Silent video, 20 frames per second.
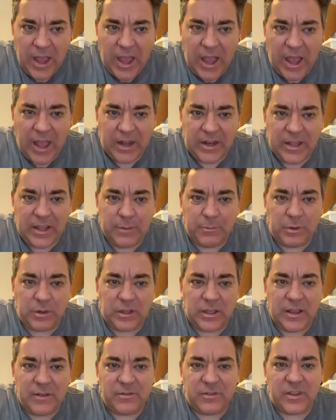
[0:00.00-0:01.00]
and he
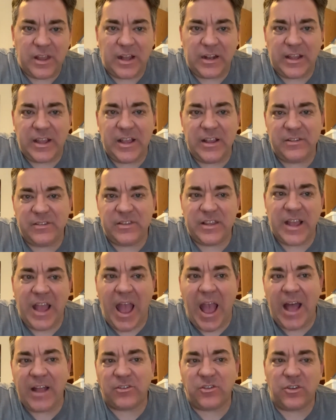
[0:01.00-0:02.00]
believes that he's the
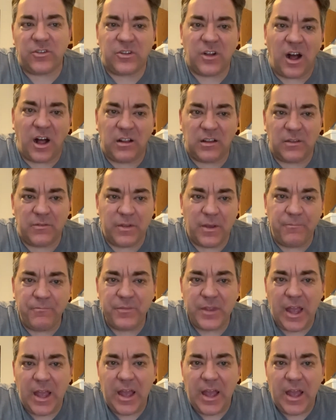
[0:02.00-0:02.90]
answer to all of them,